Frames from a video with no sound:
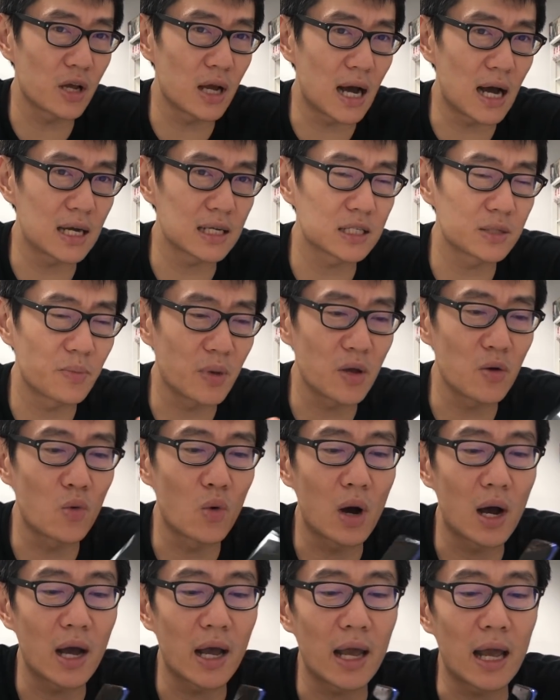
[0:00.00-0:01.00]
you ask me
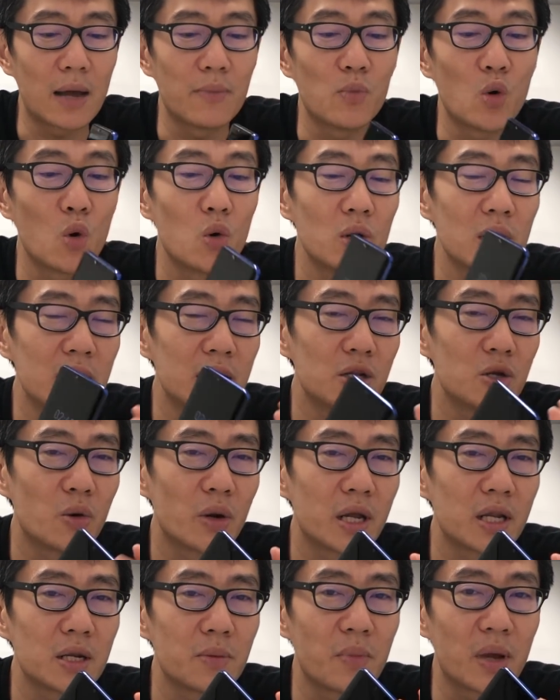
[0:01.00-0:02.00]
why I'm only
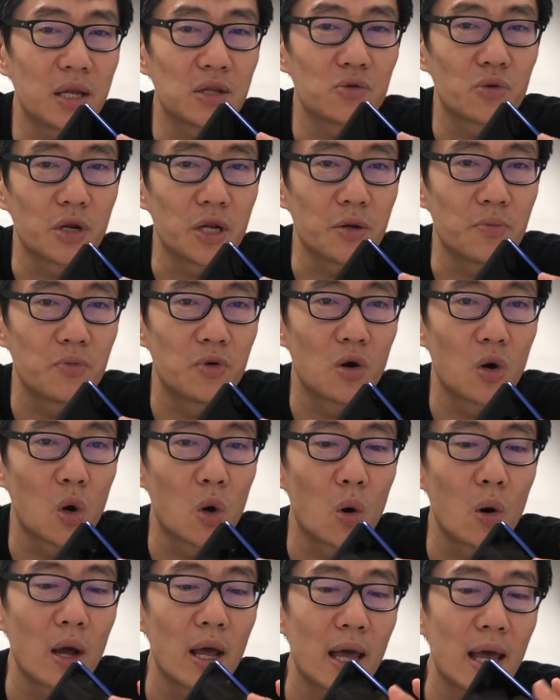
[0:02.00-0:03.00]
doing the Mate 20
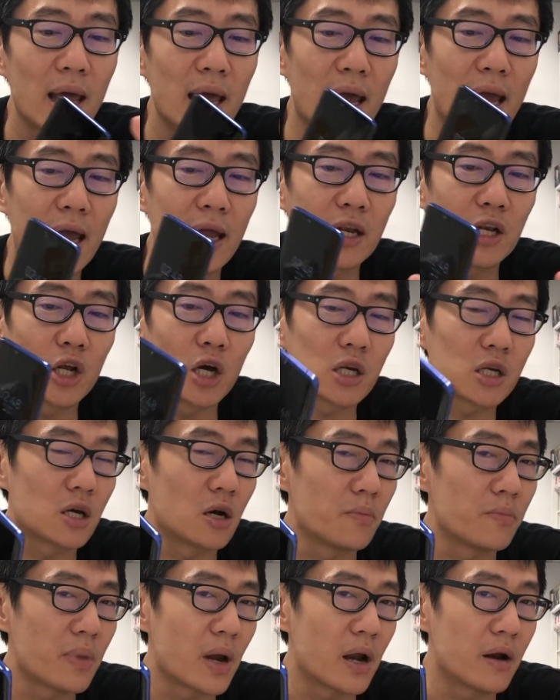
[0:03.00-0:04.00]
Pro and not
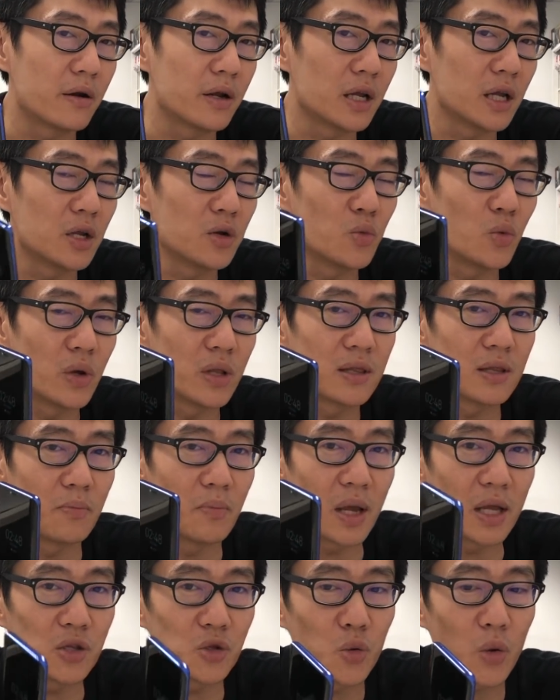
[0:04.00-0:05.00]
comparing it with the
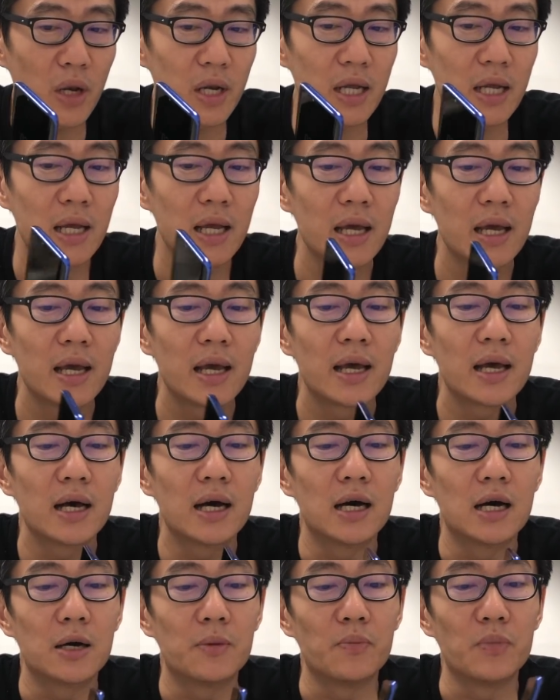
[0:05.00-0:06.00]
Mate 20,
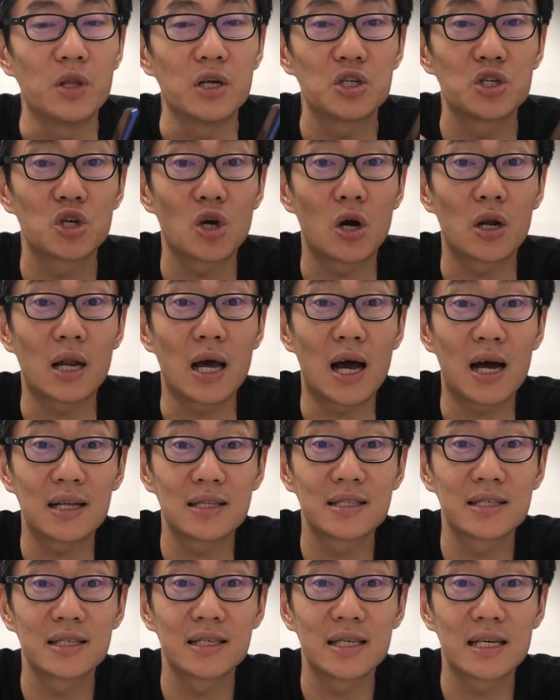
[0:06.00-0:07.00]
the short
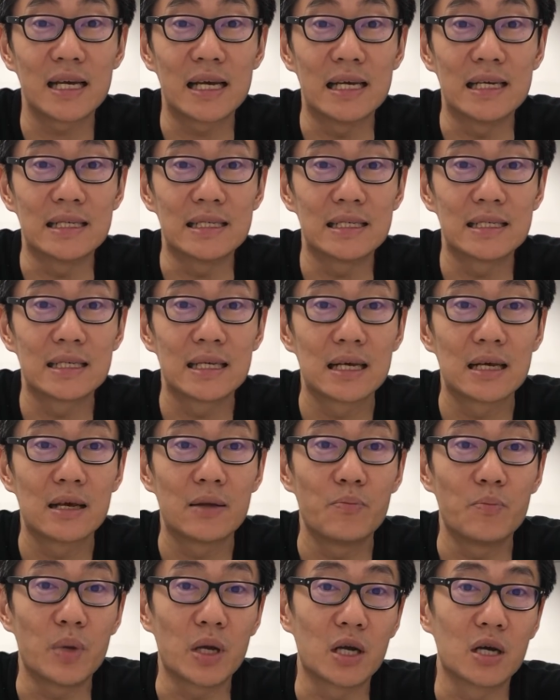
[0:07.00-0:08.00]
answer is
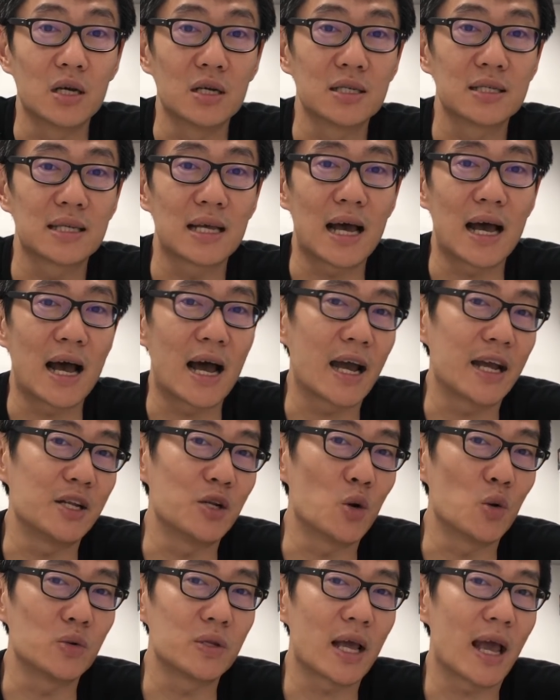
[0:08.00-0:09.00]
because I
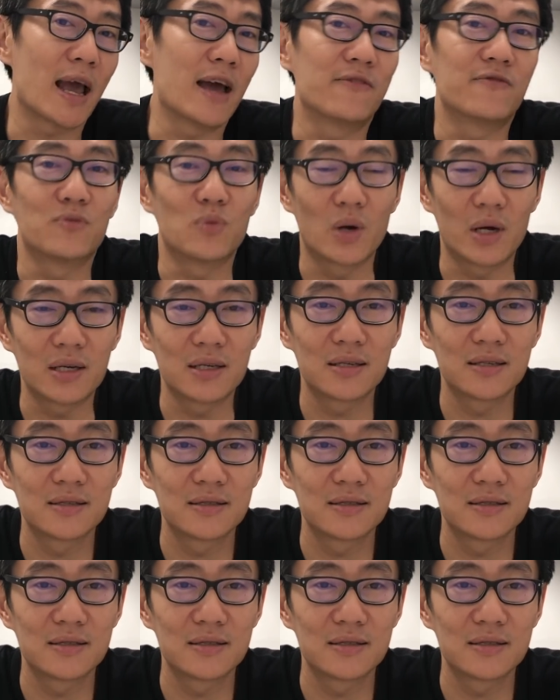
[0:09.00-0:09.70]
don't have one.